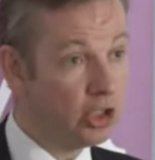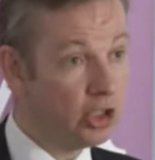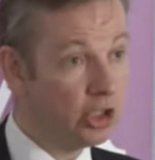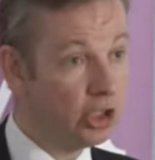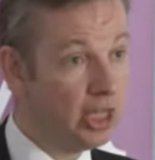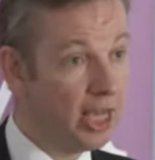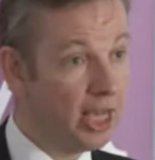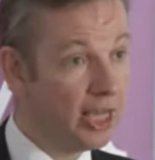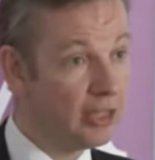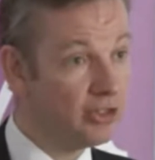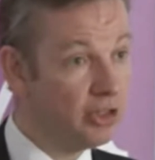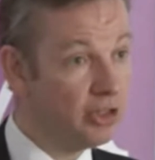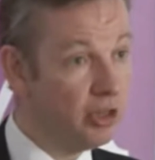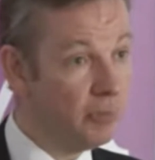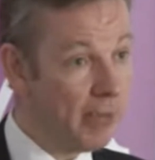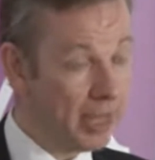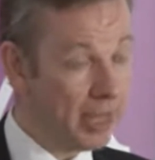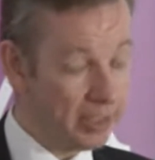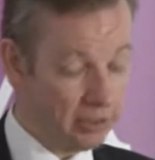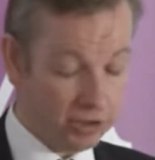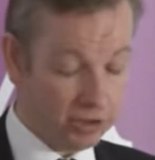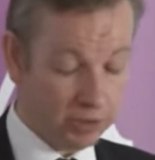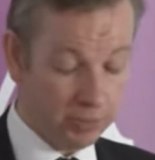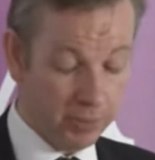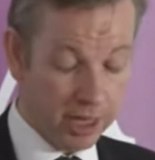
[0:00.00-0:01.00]
Education
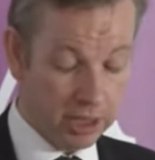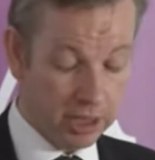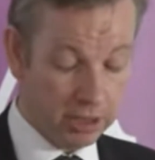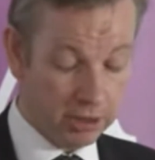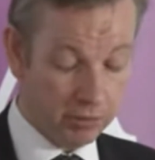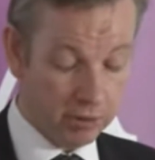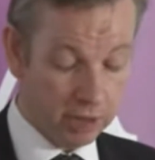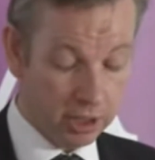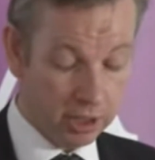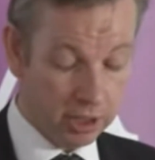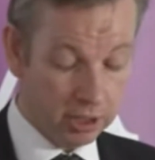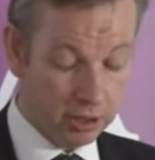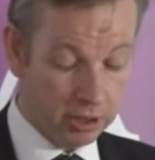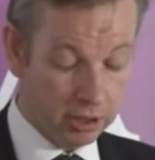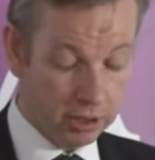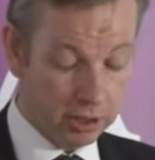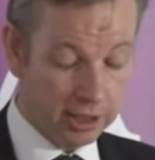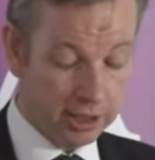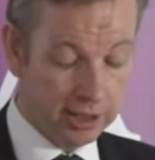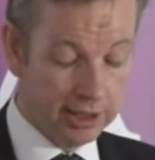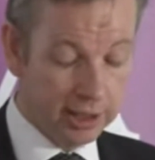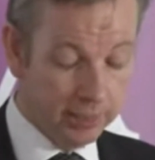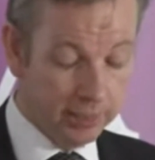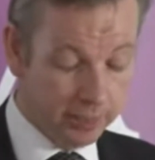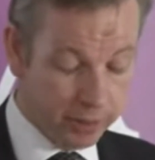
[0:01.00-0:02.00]
has an
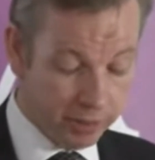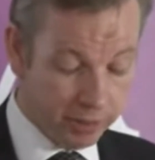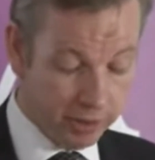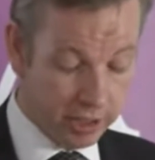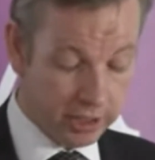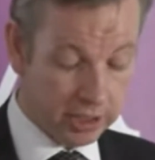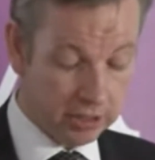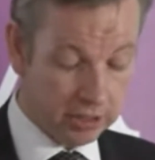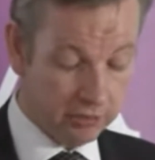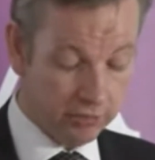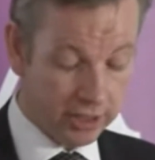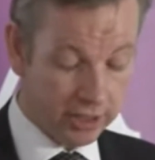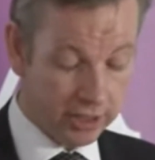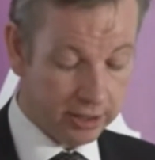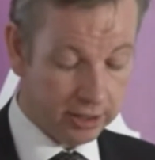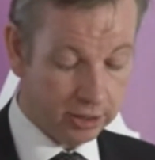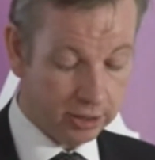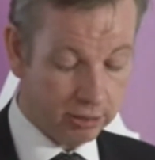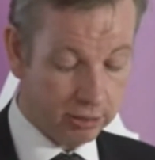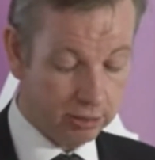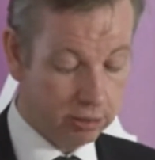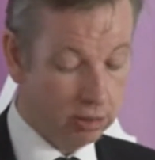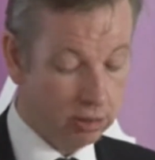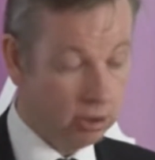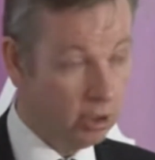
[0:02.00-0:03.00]
emancipatory,
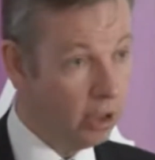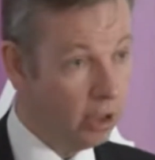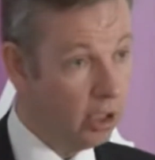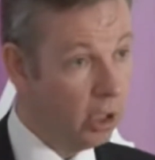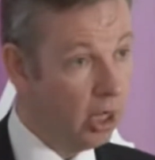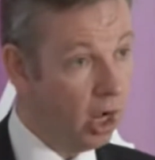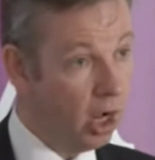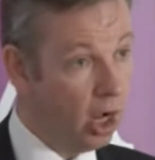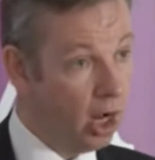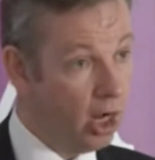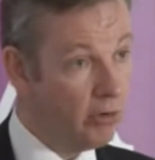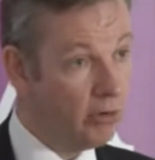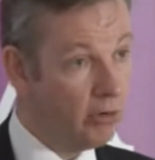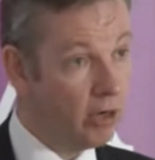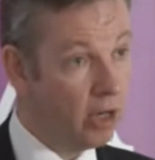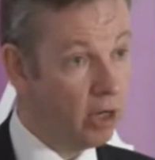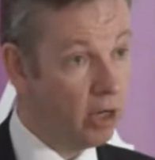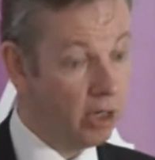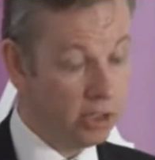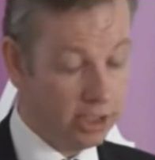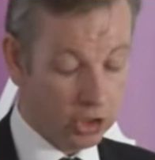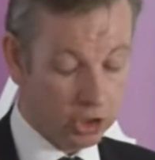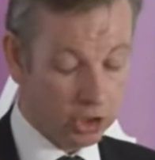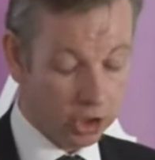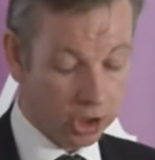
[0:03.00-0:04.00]
liberating value.
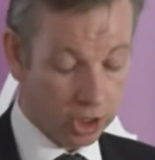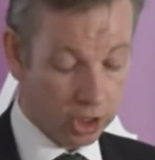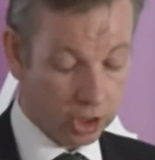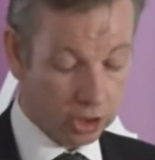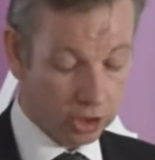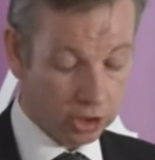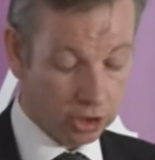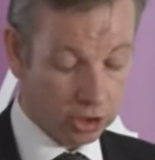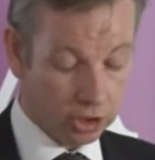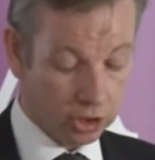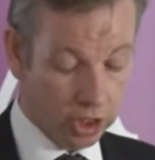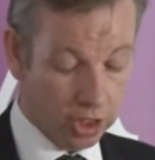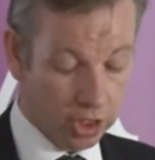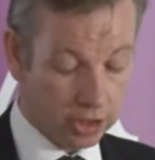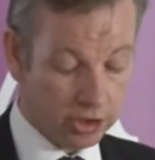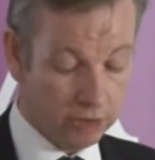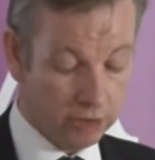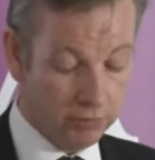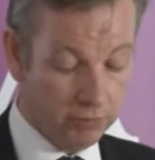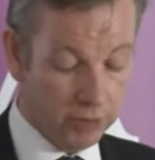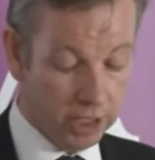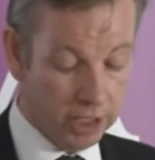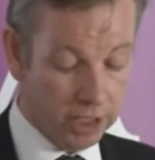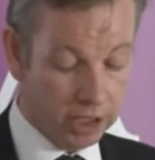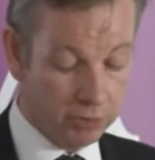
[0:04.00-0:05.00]
I regard
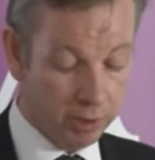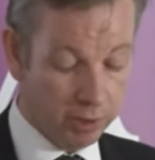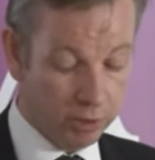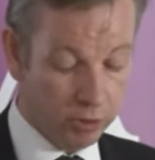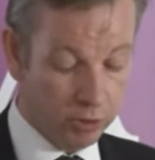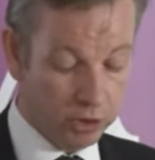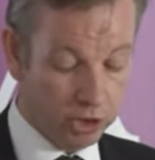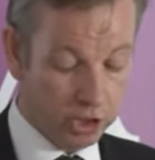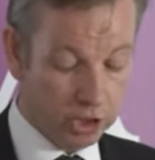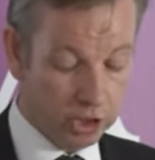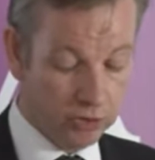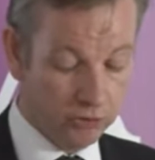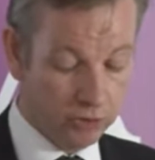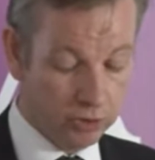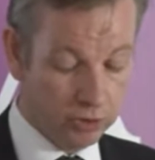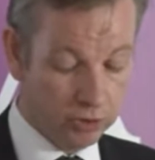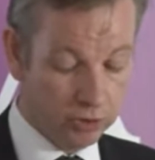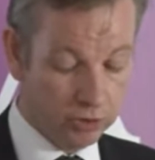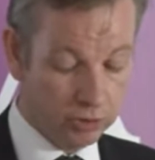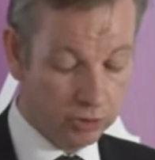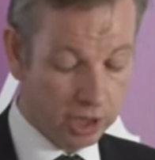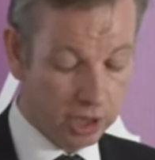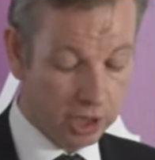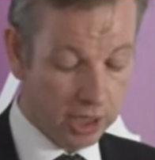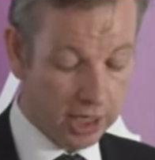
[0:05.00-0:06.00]
education as the means by which
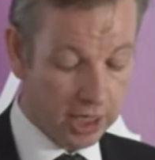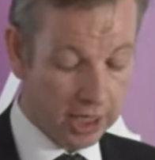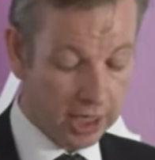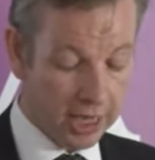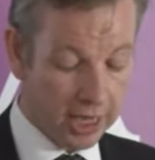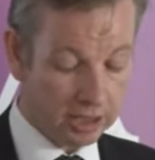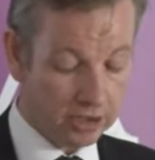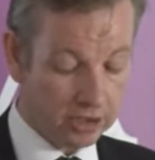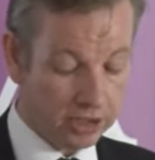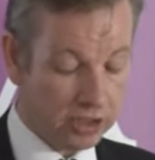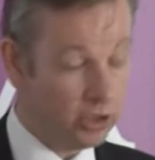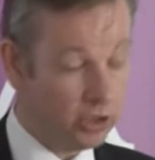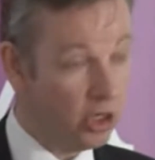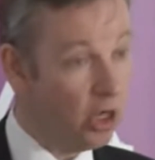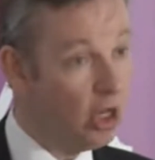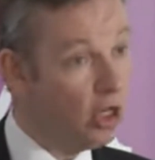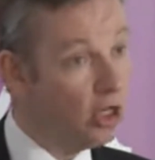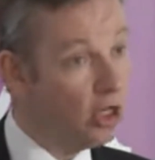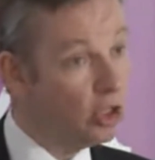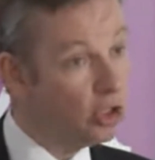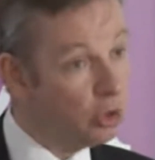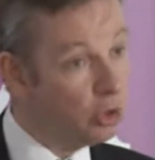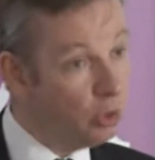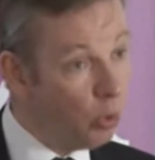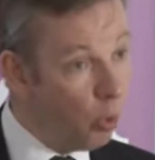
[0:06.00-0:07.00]
individuals can gain
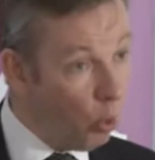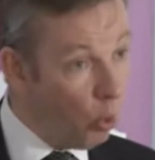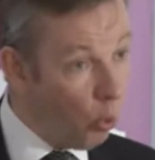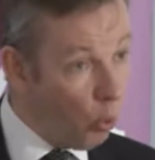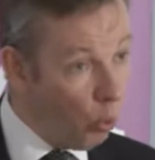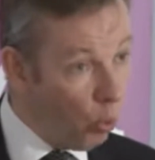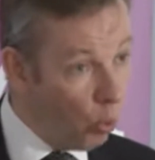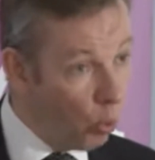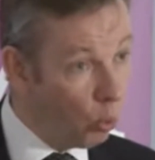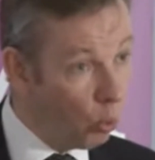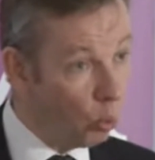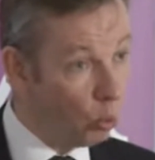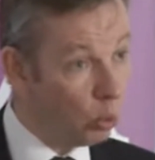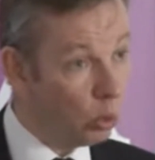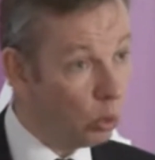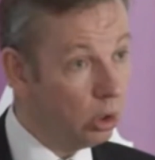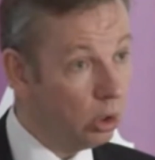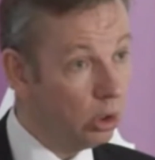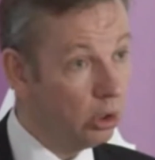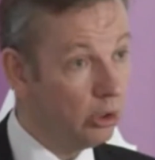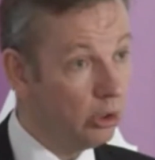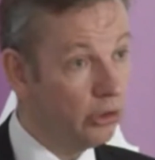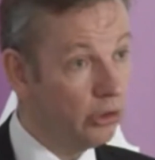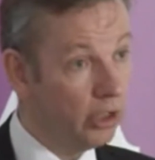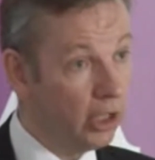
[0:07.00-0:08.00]
access to
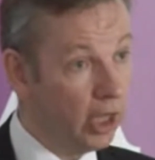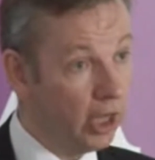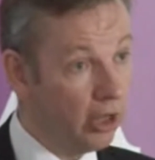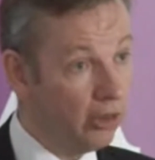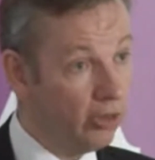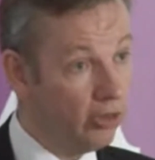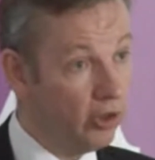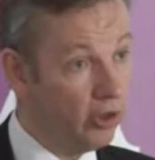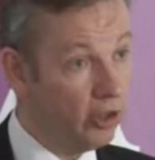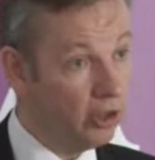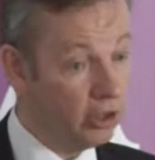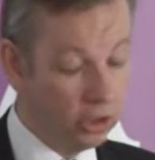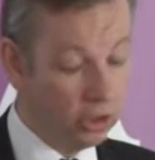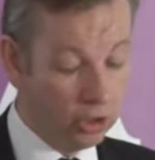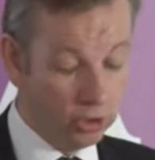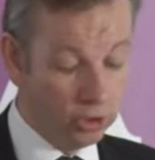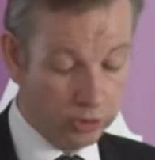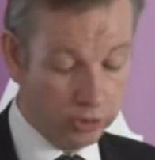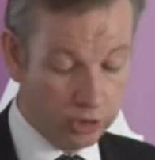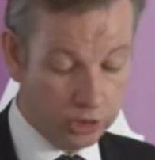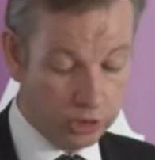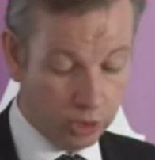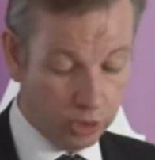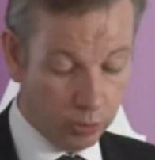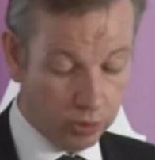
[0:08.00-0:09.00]
all the
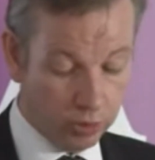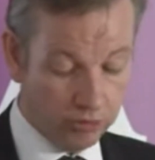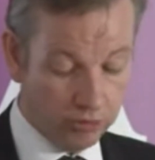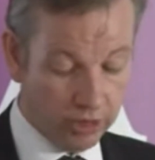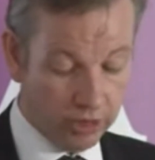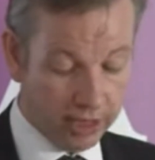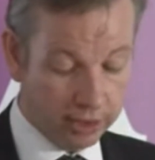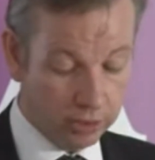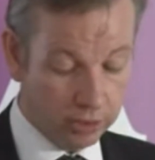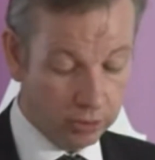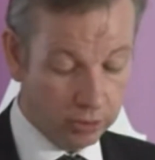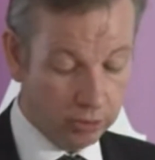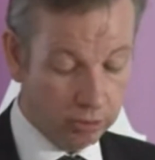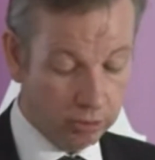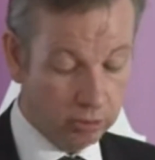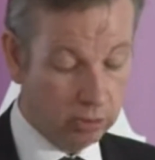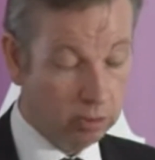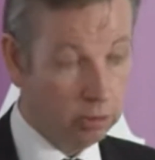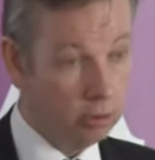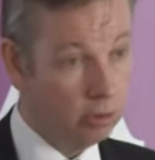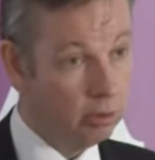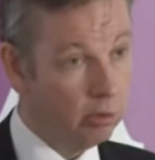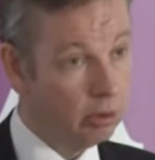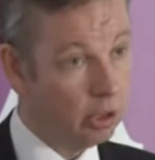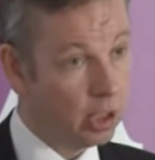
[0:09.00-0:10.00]
other goods that we
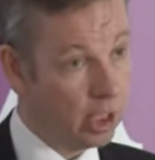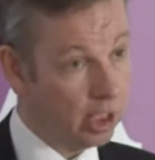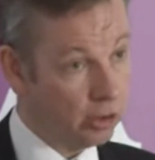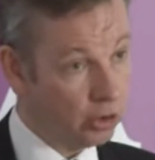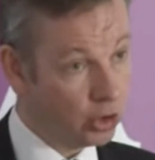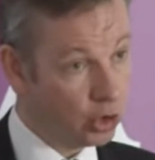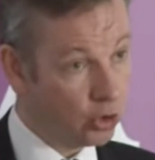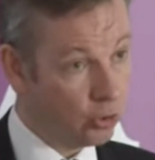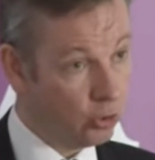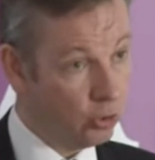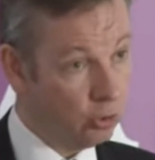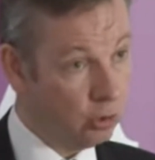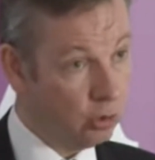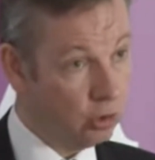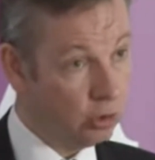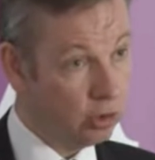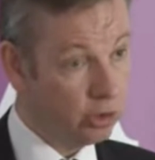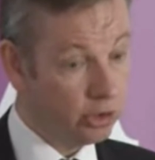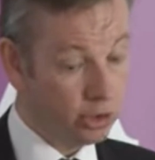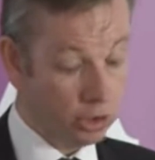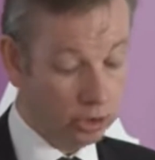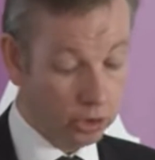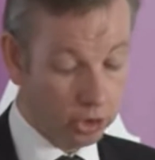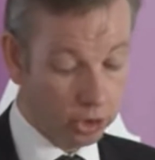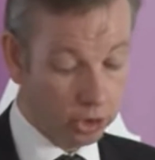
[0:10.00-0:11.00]
value.
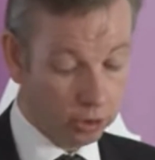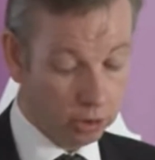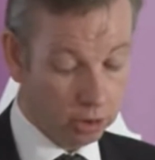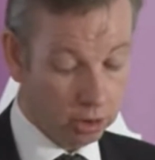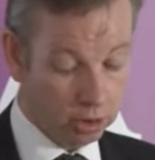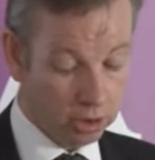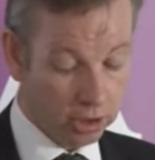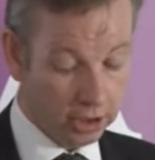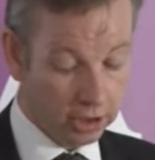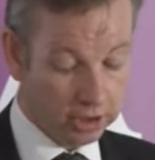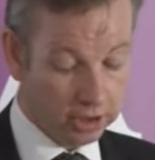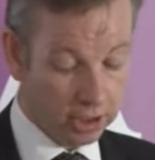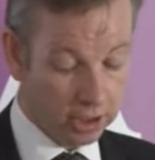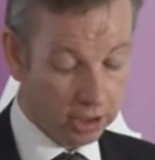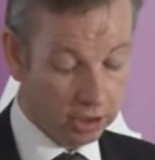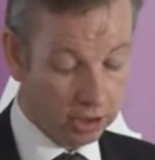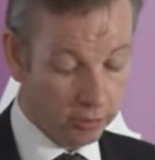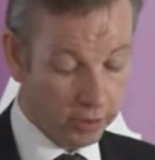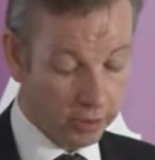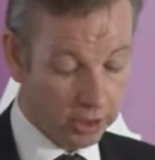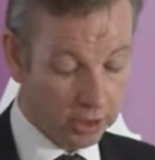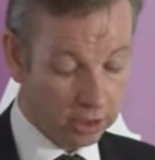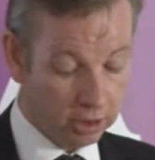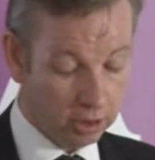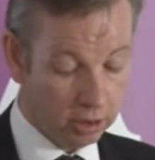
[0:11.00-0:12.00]
Cultural, social,
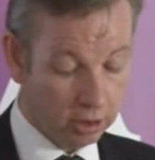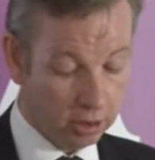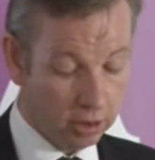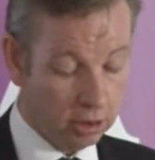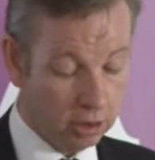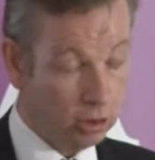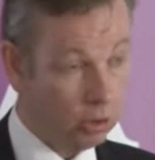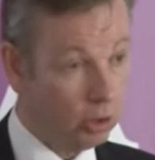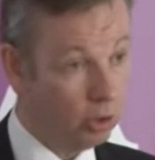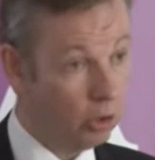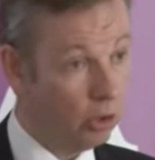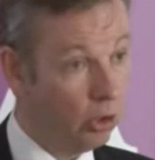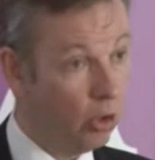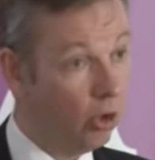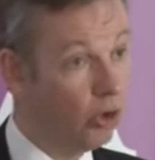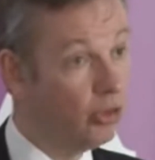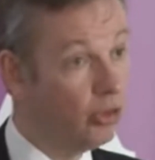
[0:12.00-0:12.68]
and economic,